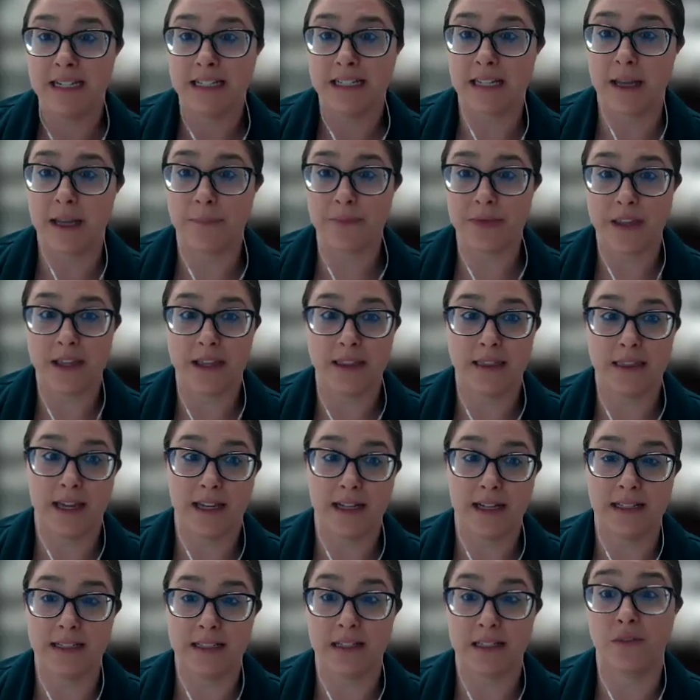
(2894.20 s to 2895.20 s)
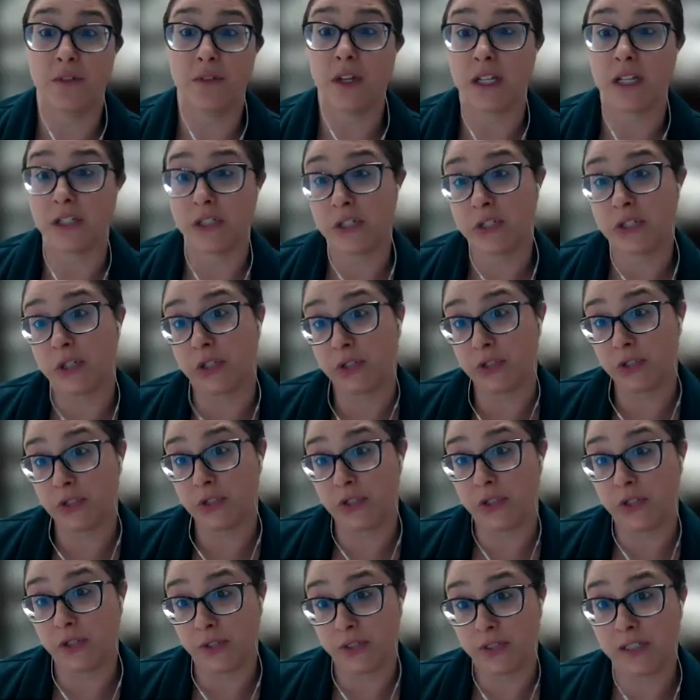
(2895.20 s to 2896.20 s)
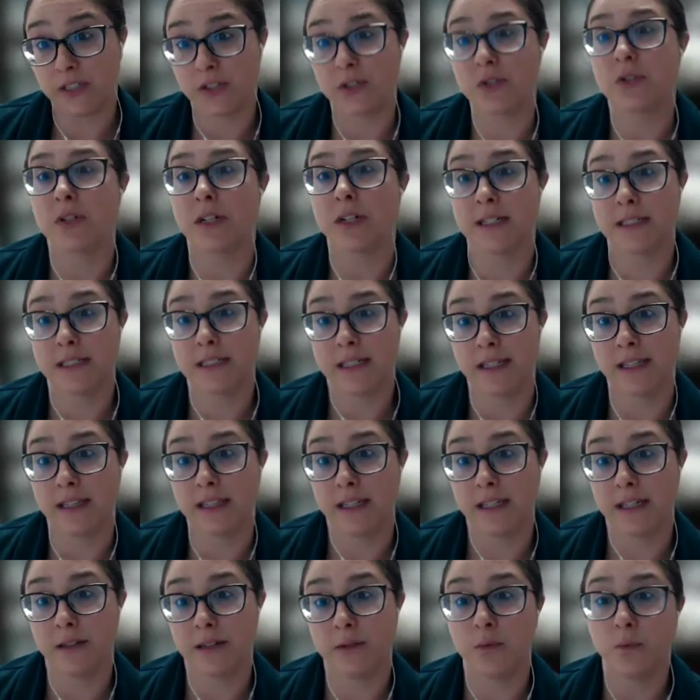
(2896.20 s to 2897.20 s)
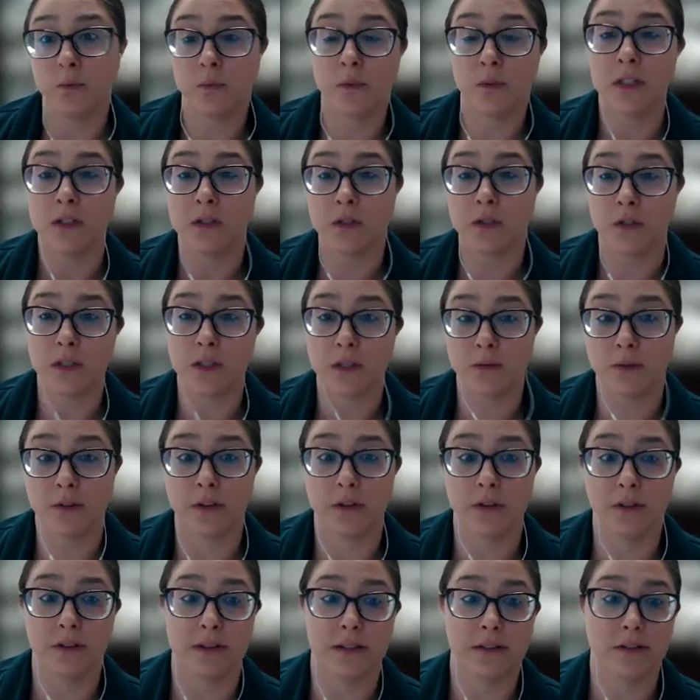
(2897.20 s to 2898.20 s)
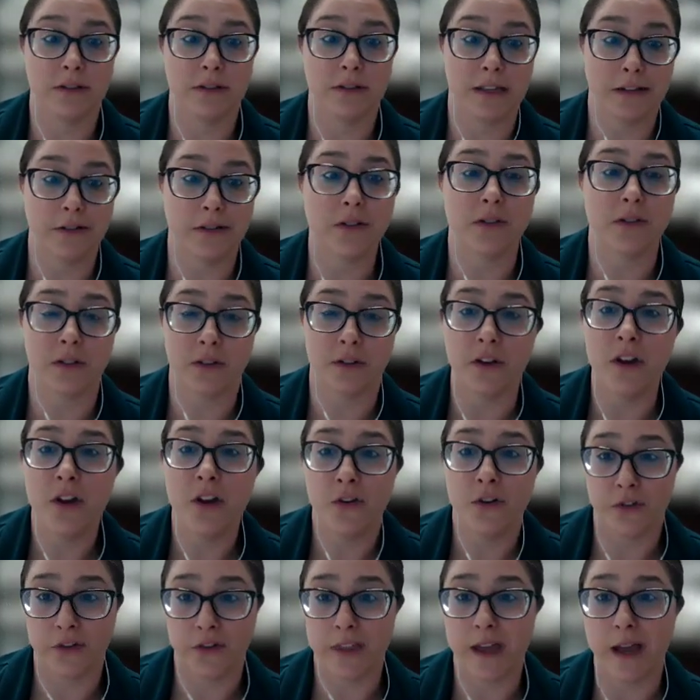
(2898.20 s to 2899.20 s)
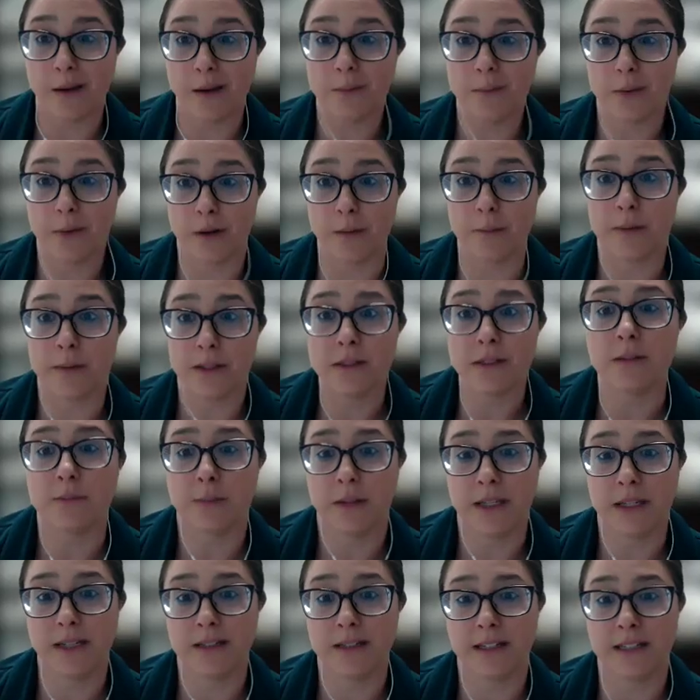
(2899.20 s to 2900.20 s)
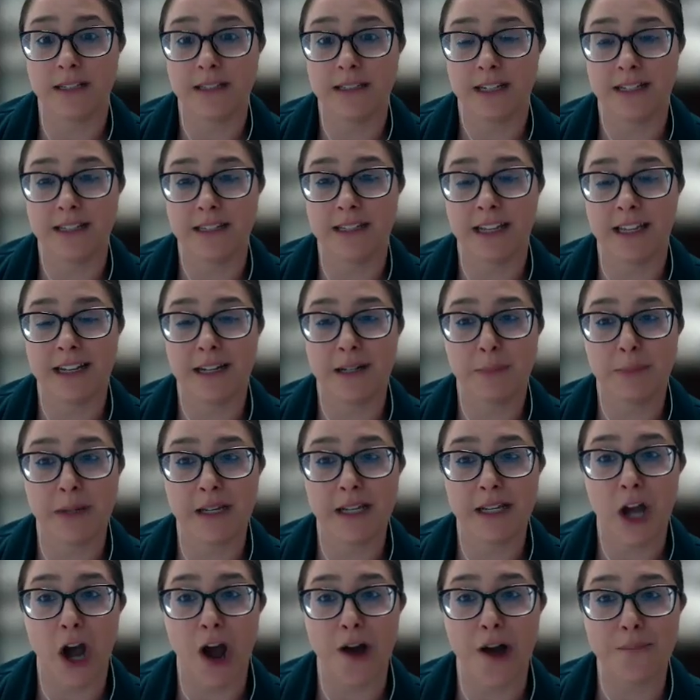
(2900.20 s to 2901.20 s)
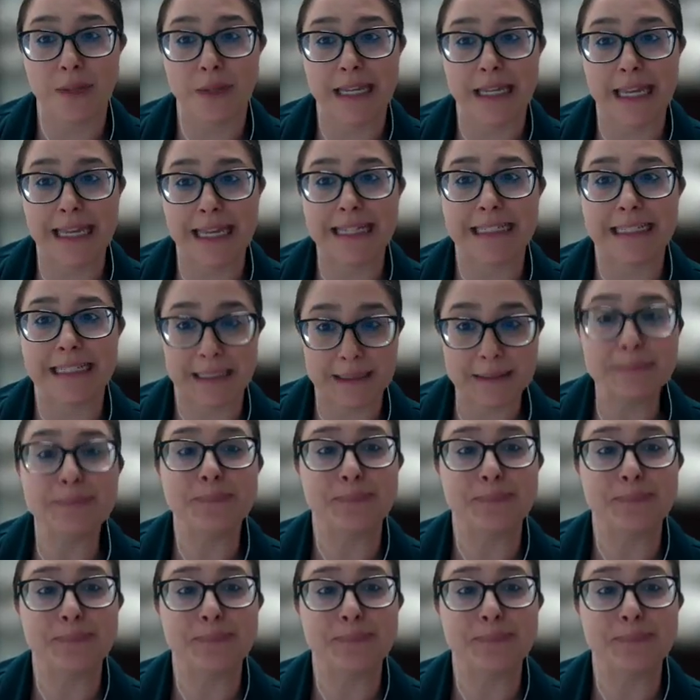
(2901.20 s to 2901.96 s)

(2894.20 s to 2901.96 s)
something that is of a concern to your district, I think consulting with your legal counsel for that purpose, because it does get a bit complicated.